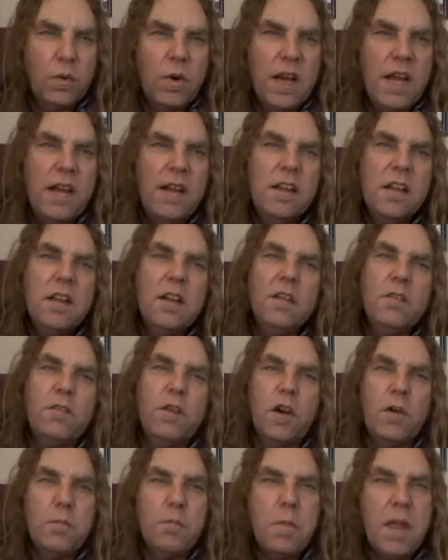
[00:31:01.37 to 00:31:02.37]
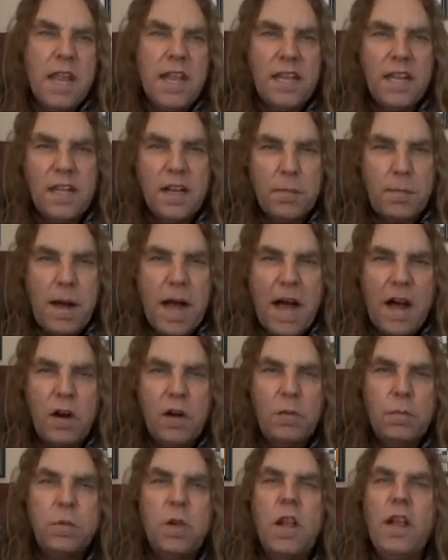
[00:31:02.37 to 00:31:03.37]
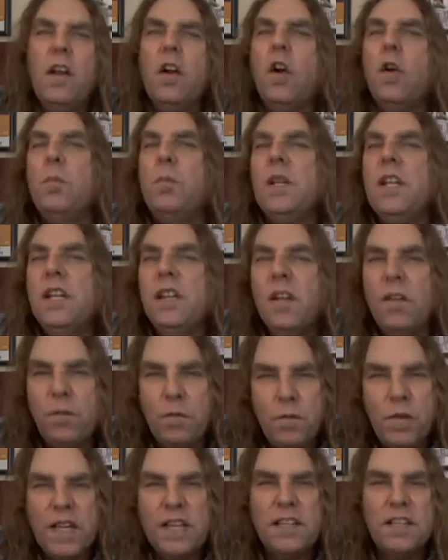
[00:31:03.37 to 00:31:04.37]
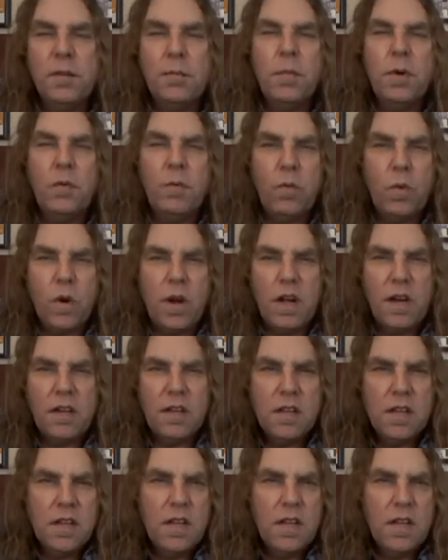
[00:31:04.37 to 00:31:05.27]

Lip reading: way, from making a power play or being the victim of one.